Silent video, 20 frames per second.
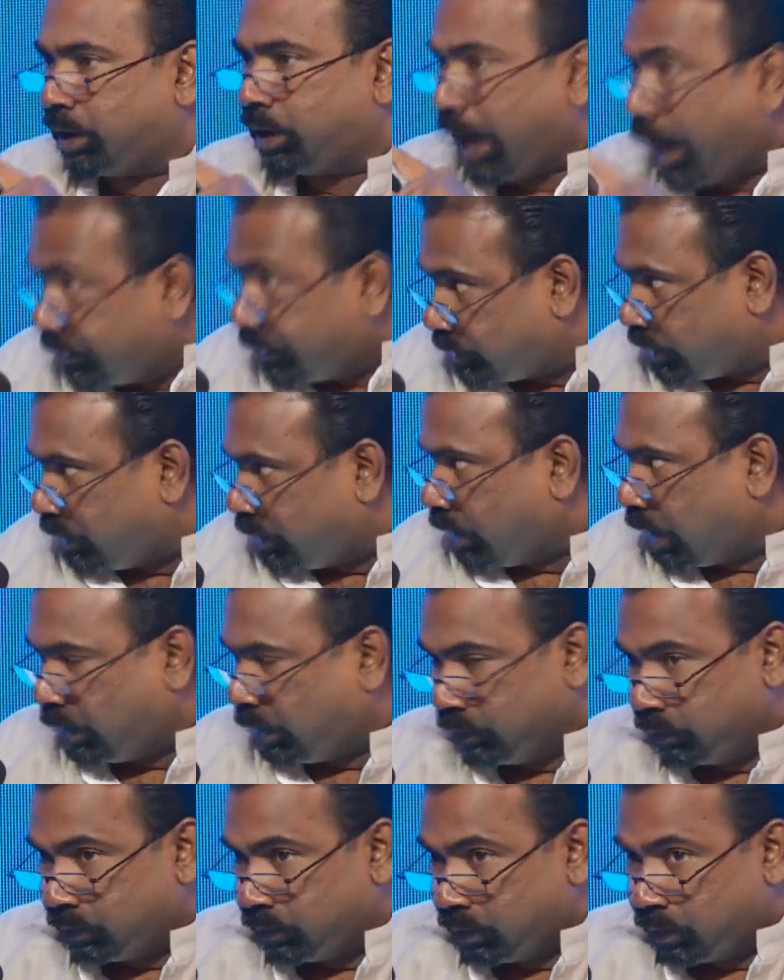agenda,
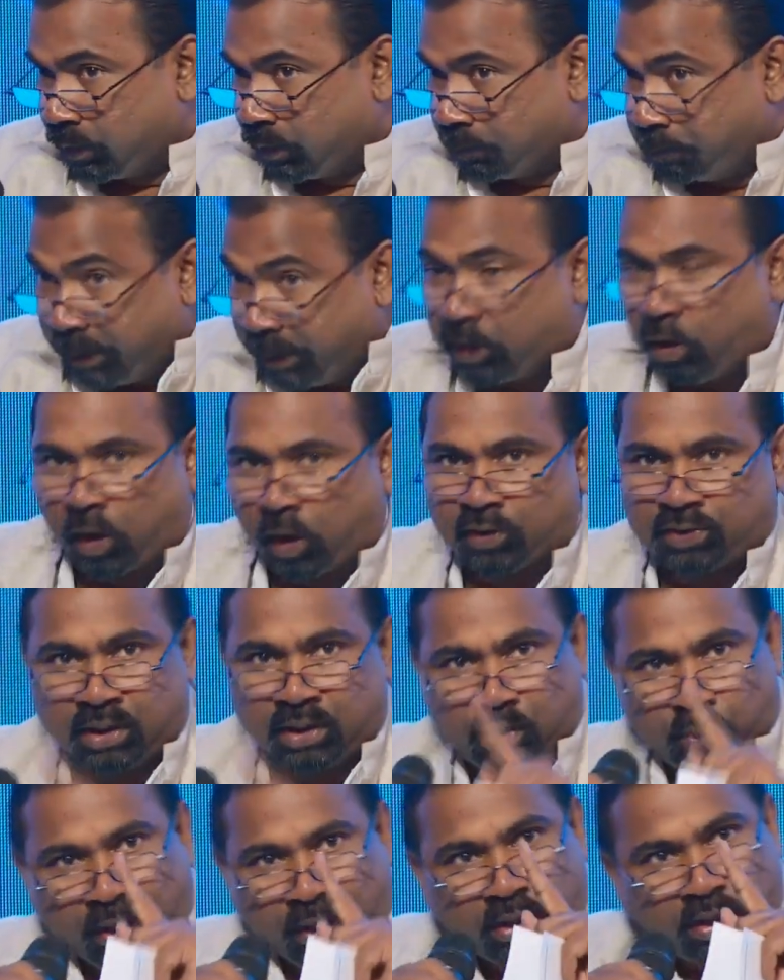because in
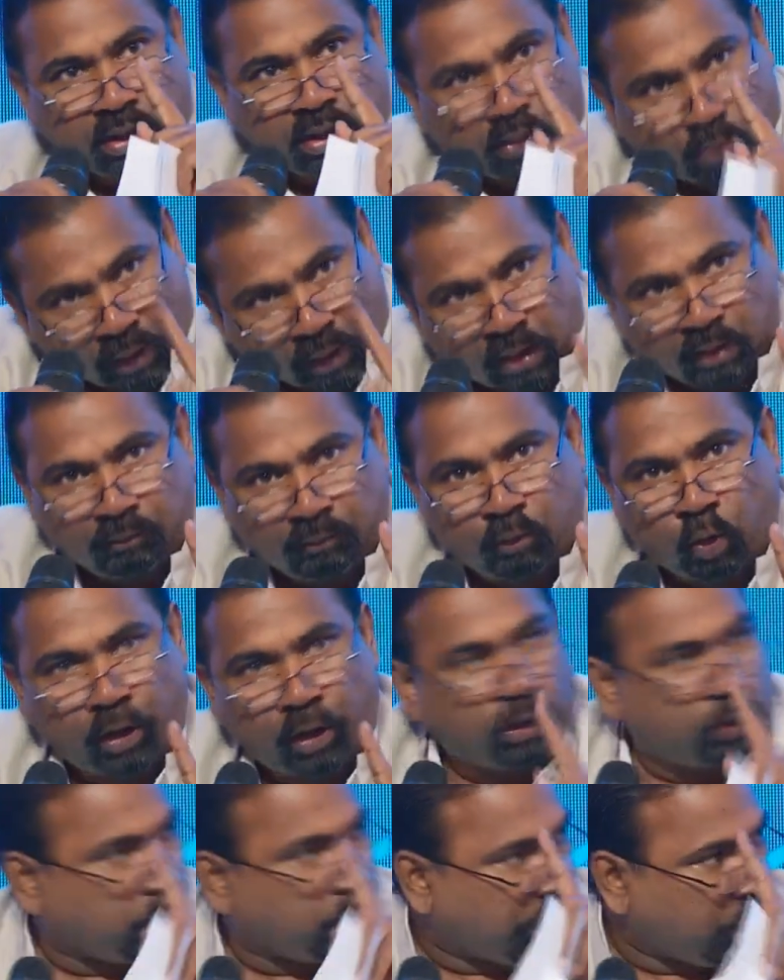2012, going
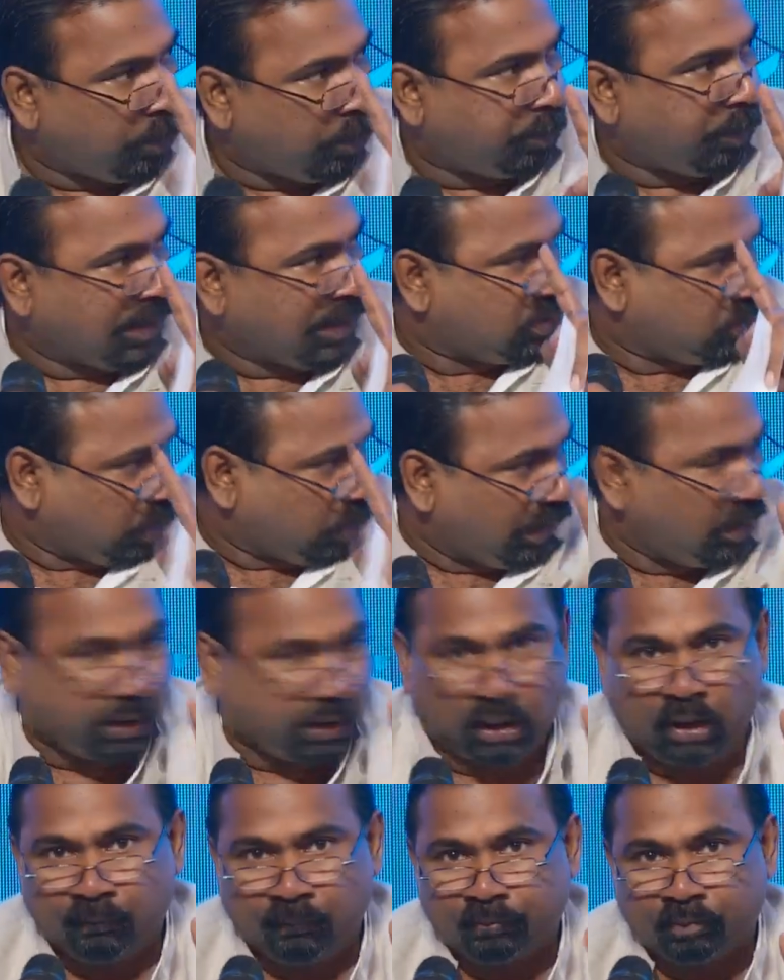to Rio Plus
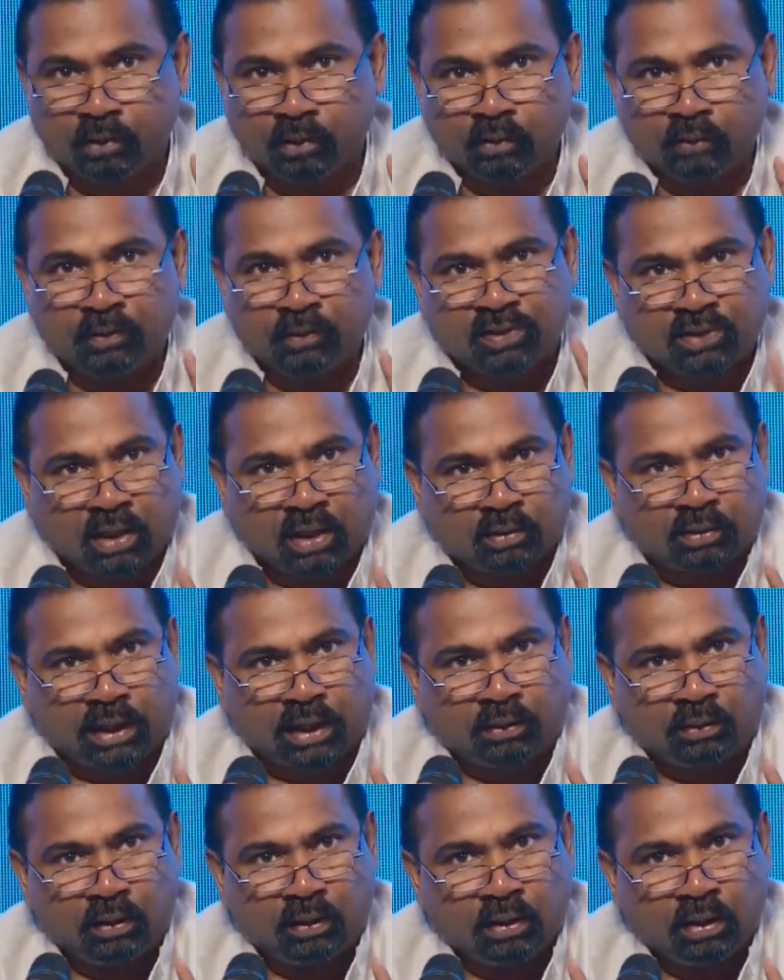20, we said
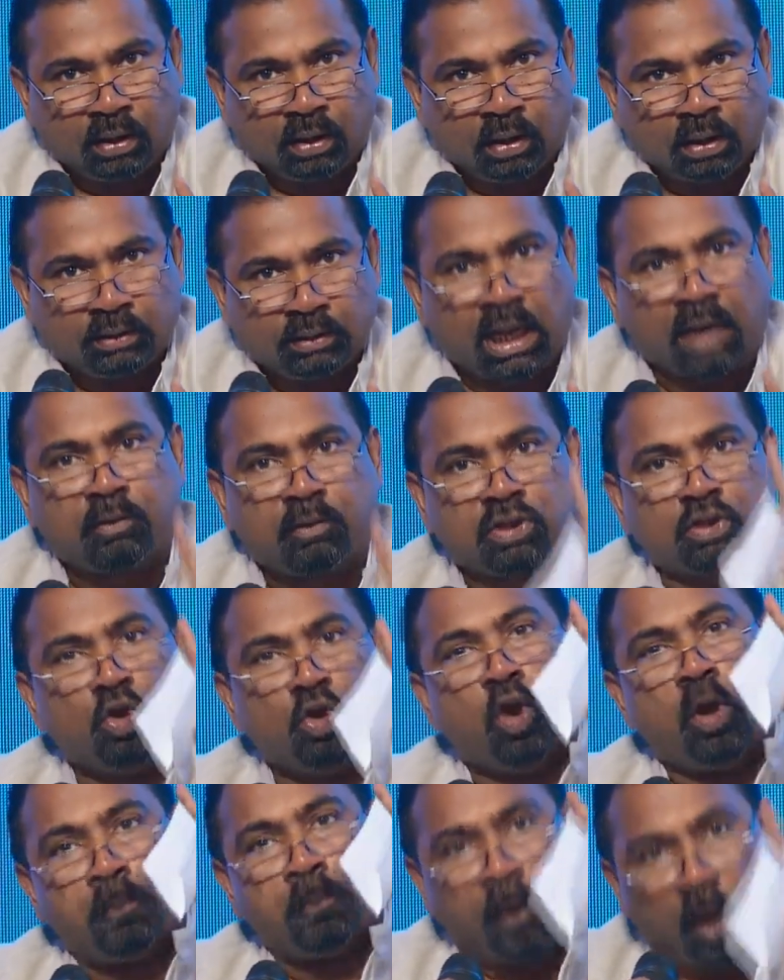that there was
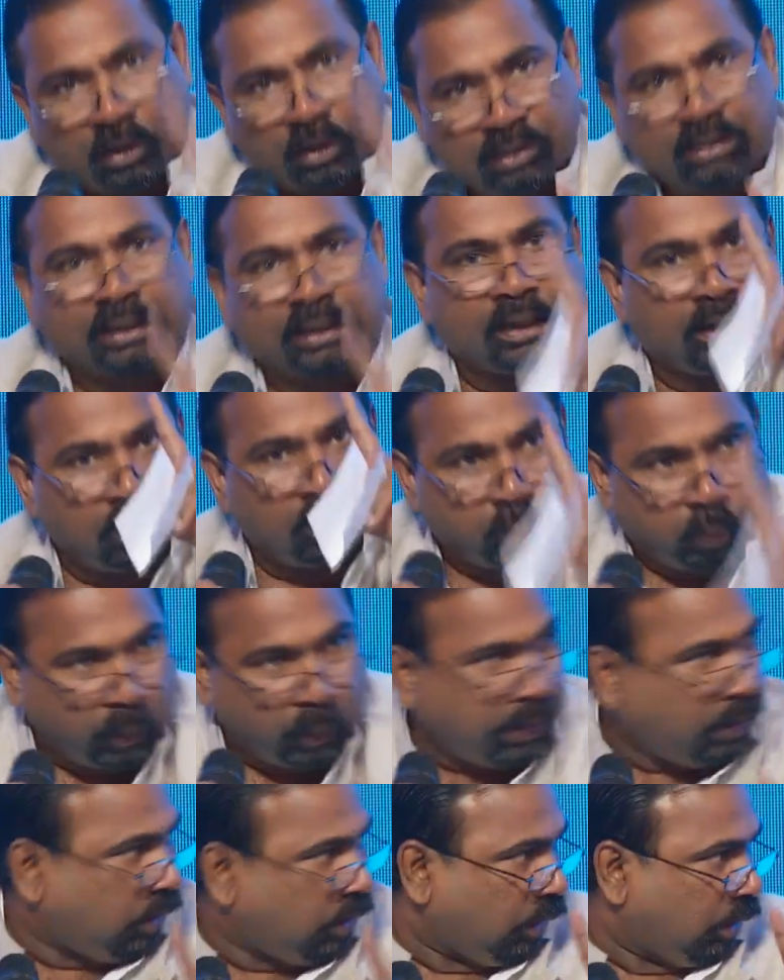no political
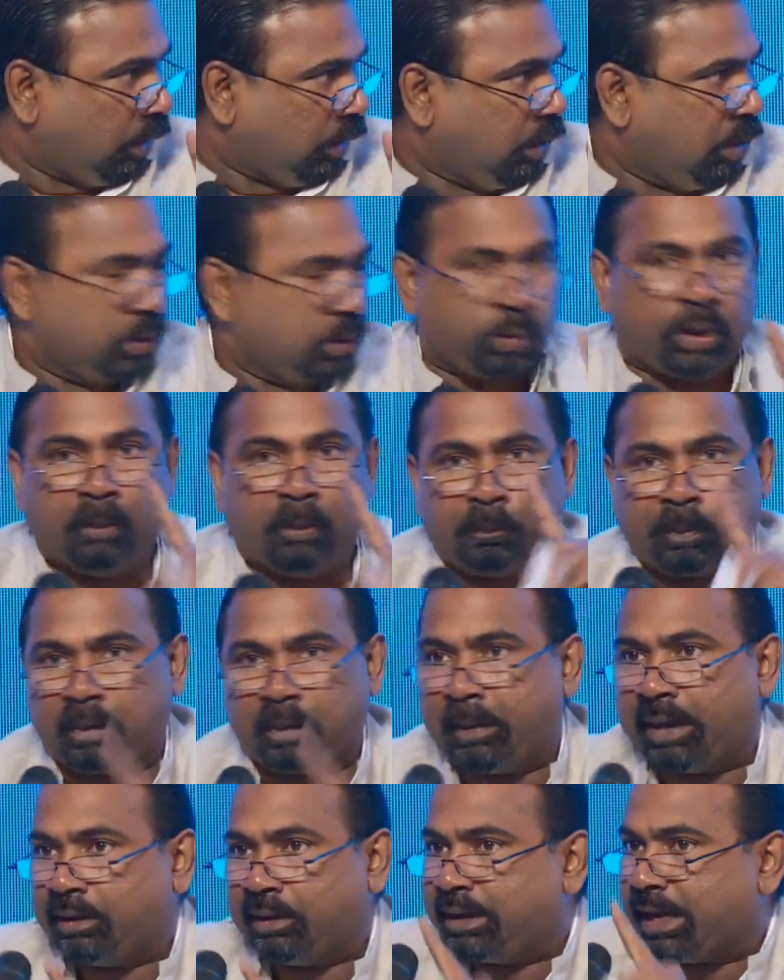will to
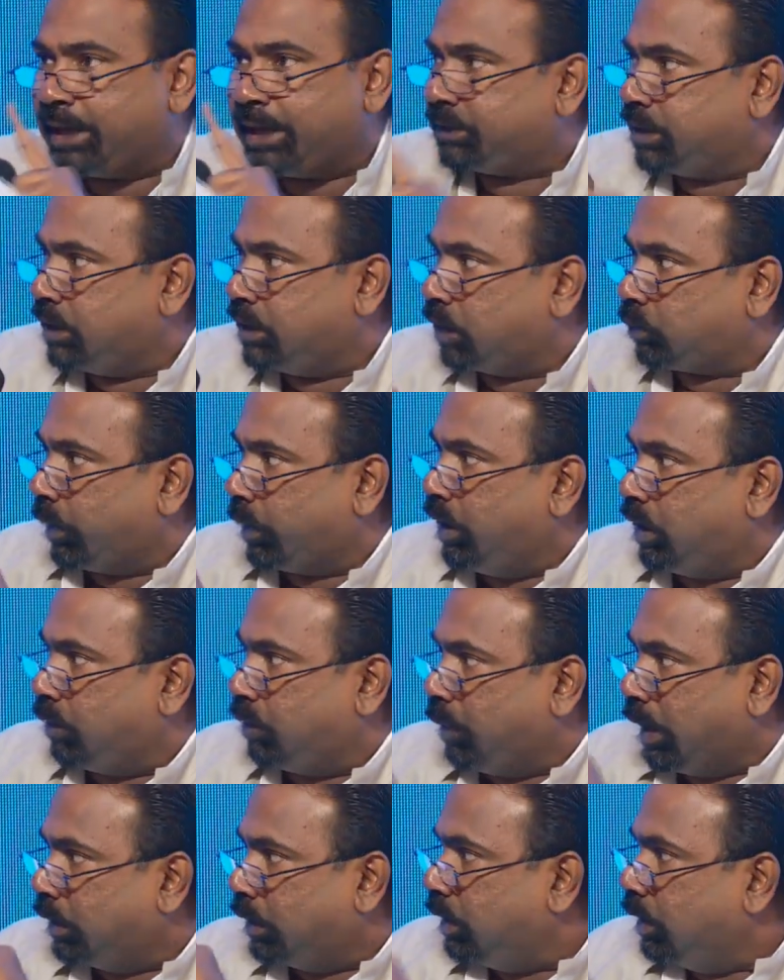implement the Agenda
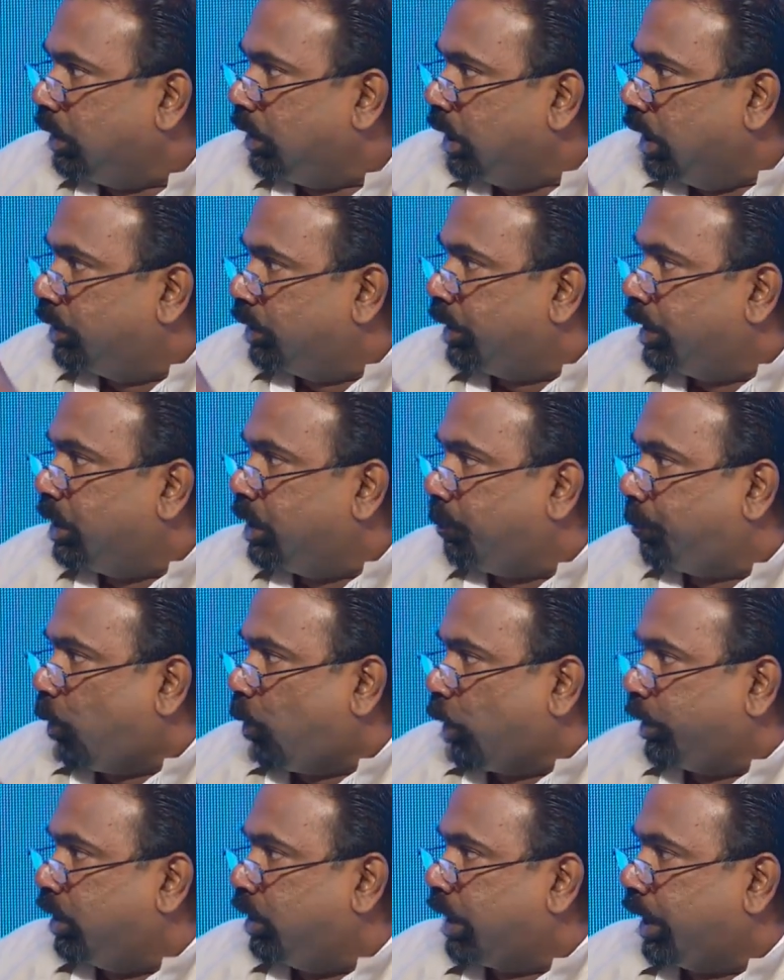21 agreed
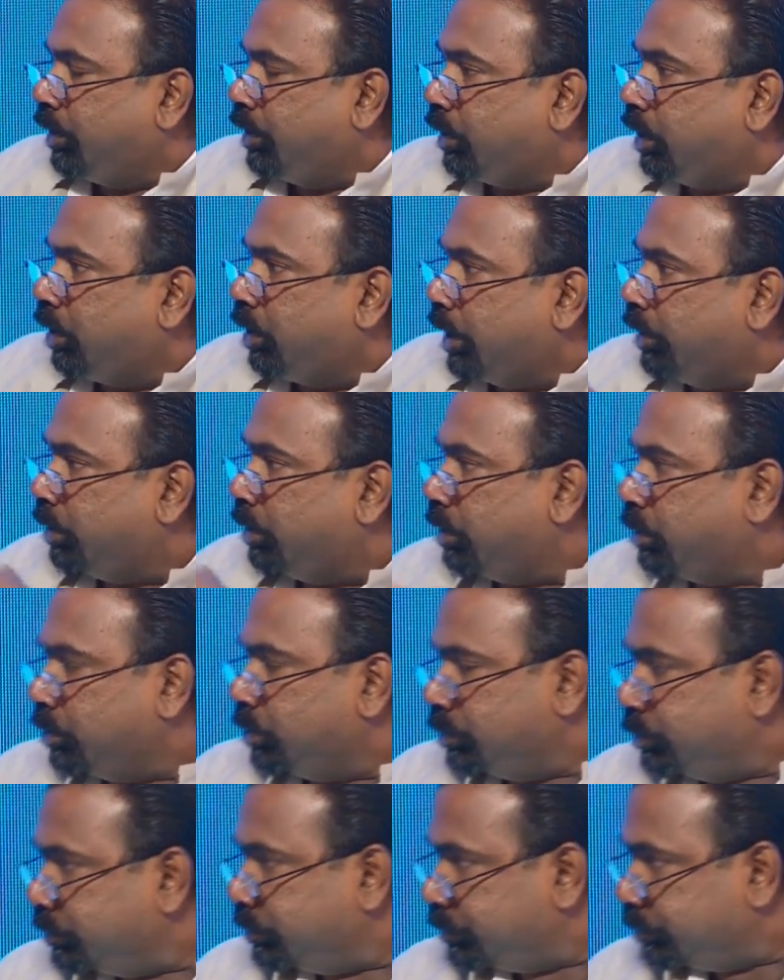upon in 1992.
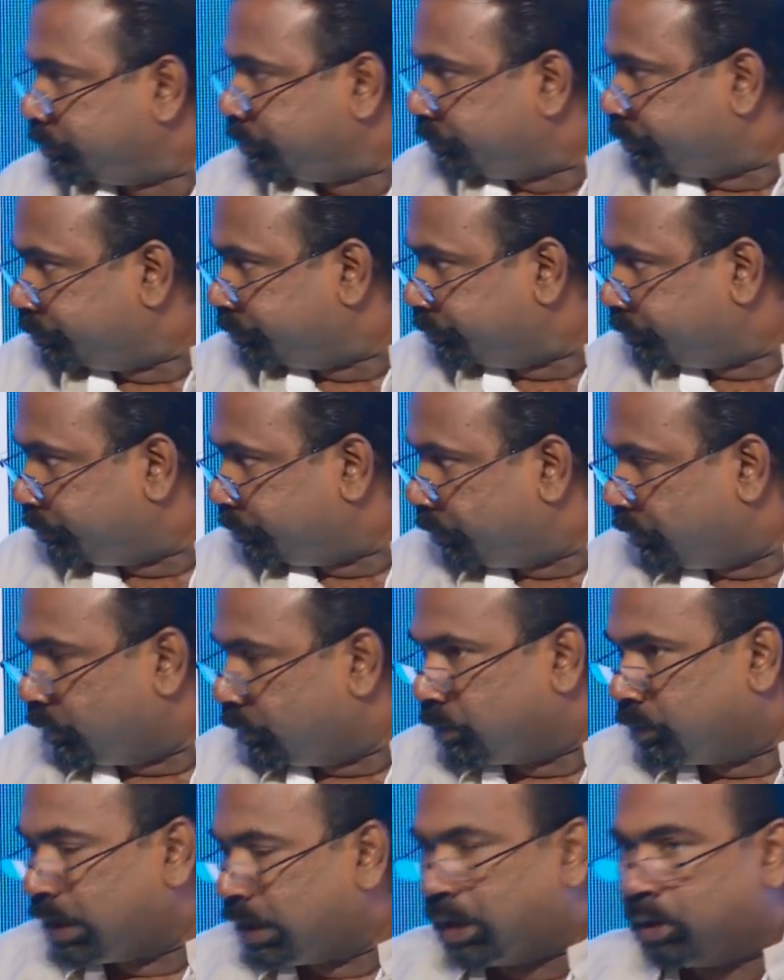
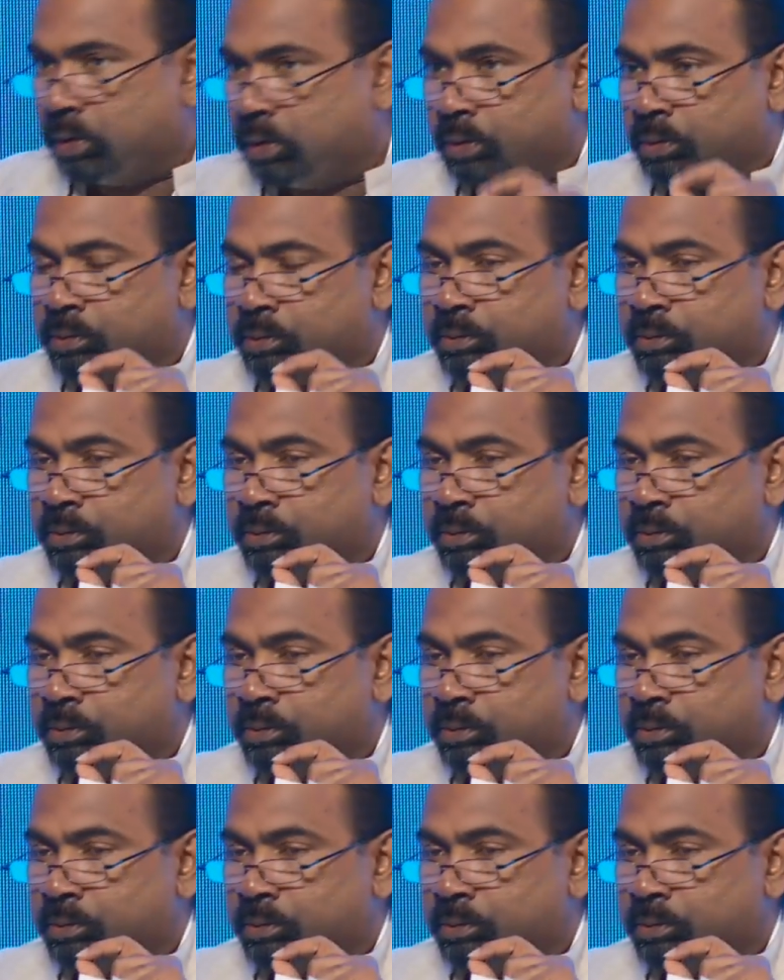Now,